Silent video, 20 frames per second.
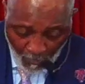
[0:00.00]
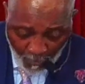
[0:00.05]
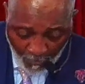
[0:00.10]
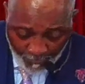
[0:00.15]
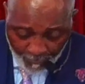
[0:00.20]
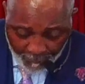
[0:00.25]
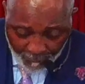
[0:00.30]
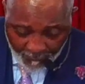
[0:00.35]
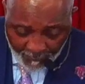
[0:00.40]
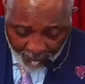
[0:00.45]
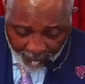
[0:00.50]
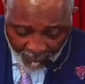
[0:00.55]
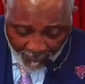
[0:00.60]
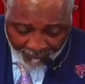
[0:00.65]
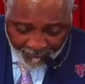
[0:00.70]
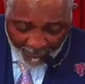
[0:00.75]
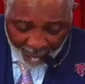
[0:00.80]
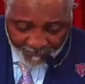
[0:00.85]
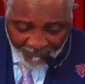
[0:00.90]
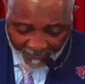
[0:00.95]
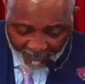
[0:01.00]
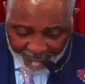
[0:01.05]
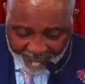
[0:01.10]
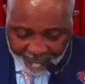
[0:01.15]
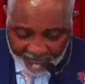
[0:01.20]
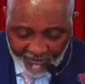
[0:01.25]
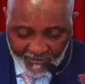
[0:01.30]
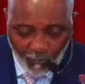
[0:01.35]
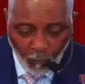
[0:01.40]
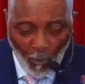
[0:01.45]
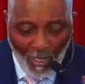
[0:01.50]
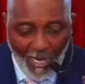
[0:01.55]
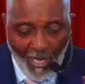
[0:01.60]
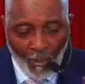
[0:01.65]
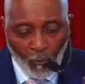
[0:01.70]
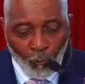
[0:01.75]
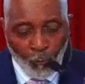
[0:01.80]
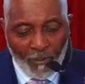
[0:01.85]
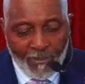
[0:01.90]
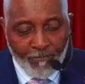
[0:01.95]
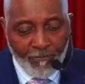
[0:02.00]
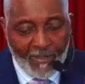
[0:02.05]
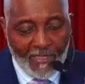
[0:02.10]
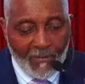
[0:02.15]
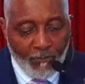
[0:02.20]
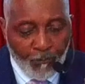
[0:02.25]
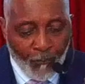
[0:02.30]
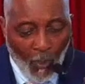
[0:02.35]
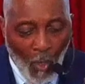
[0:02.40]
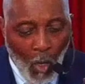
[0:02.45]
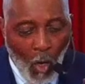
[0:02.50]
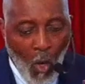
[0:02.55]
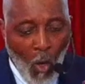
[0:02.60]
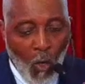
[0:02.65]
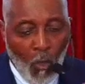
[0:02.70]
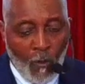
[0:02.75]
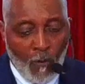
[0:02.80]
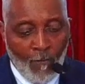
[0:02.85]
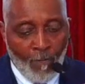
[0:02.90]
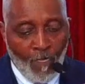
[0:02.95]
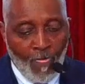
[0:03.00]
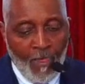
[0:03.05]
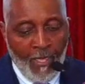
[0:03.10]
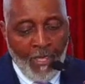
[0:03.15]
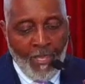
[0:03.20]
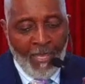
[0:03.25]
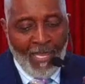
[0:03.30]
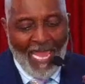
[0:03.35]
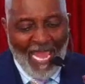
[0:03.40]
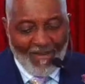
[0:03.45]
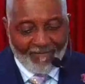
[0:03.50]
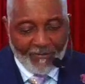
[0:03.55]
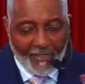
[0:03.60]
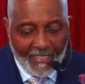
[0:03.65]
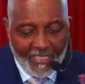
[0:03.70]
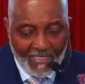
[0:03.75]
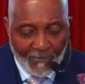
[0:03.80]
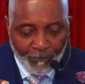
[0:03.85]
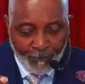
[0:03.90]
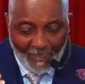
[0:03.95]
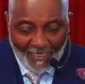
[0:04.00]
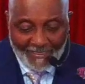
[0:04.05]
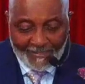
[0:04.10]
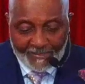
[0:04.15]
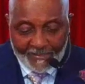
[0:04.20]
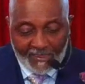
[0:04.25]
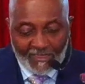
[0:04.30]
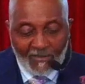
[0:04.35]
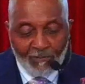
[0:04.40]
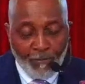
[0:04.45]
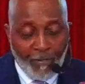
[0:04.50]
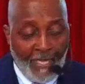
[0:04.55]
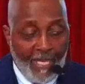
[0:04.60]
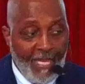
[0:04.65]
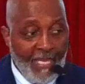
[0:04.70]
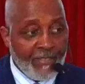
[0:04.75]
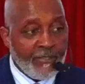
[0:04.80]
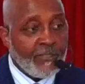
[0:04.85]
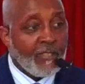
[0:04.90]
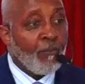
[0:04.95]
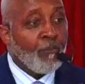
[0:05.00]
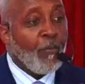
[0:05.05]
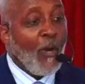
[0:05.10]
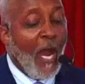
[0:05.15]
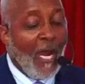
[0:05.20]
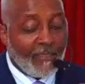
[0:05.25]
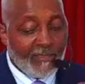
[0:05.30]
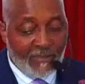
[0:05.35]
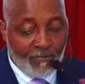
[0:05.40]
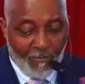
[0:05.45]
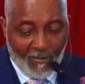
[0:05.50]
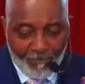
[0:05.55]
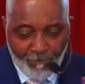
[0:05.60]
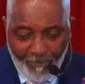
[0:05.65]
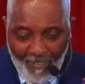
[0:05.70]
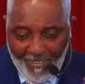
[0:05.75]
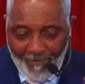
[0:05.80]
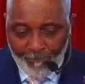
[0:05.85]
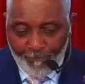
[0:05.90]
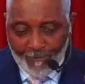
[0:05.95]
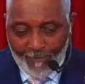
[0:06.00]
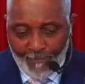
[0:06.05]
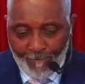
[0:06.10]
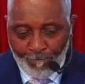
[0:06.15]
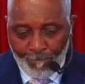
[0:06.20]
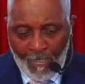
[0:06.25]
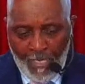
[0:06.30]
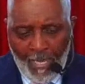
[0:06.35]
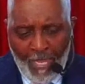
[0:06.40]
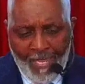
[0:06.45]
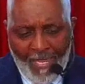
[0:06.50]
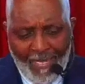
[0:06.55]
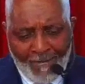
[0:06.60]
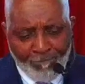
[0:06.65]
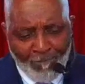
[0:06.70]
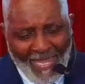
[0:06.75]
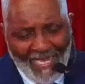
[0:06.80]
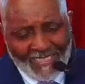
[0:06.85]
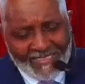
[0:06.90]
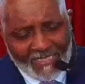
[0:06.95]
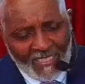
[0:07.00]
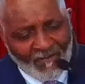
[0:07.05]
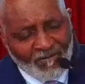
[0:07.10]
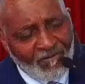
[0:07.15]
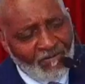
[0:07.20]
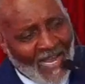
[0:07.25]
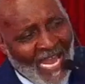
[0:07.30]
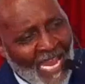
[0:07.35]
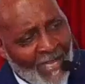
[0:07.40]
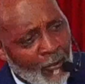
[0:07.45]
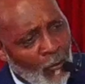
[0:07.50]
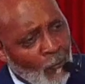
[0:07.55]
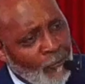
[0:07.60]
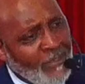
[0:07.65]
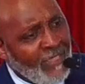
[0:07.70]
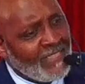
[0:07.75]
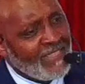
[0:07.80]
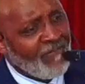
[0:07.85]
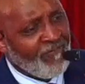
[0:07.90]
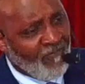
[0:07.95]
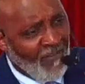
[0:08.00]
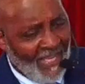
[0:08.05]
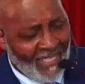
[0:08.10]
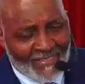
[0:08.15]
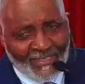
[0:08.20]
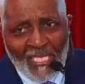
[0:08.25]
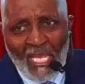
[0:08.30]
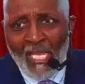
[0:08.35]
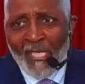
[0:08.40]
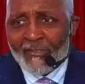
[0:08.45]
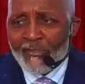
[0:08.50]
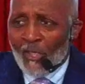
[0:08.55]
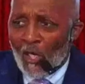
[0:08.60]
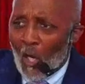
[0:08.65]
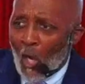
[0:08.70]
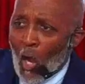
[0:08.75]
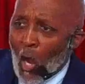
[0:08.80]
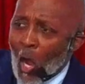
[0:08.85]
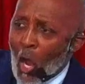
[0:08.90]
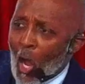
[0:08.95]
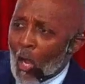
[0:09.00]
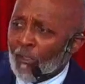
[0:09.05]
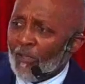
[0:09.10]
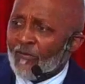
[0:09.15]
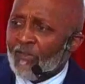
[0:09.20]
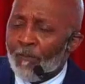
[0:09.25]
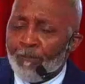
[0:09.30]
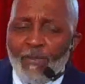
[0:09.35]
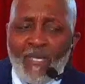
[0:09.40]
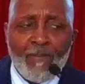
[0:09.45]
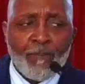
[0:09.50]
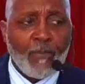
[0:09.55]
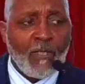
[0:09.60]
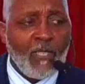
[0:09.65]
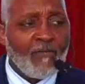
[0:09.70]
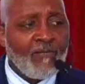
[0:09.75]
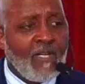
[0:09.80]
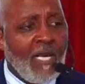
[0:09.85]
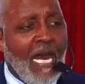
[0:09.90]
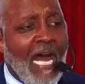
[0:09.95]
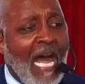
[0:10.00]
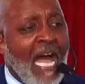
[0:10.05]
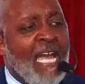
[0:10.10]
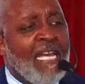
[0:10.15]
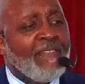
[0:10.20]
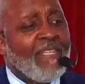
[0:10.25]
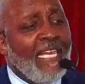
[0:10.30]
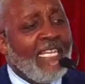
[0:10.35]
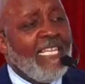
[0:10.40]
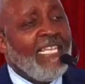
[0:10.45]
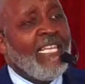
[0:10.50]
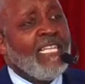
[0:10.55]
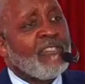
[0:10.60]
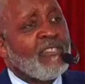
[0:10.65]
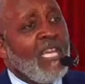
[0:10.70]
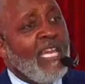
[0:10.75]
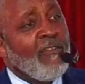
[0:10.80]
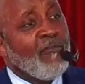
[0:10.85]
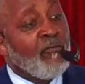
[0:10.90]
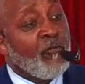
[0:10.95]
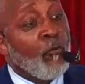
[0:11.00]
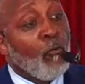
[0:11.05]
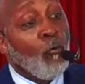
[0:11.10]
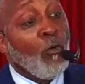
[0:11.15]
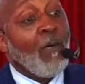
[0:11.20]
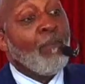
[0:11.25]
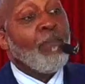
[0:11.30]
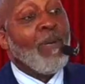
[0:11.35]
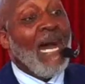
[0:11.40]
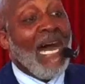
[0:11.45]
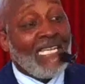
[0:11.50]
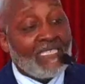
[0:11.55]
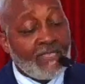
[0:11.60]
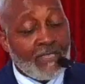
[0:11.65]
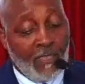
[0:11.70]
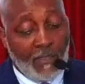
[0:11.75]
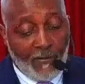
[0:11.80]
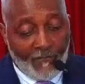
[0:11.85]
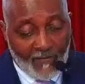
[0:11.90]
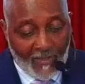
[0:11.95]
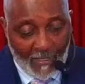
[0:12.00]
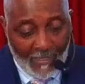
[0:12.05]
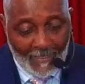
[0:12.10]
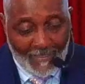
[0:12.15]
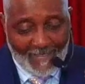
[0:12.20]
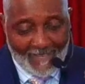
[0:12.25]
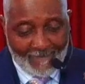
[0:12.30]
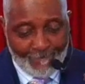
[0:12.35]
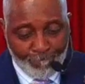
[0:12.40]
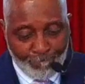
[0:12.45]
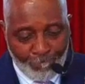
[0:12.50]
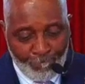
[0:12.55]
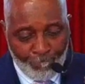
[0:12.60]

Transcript: no. This is where we meet Paul after he places pen to parchment paper and makes a final defense to all of the people of God that he is a true apostle of God.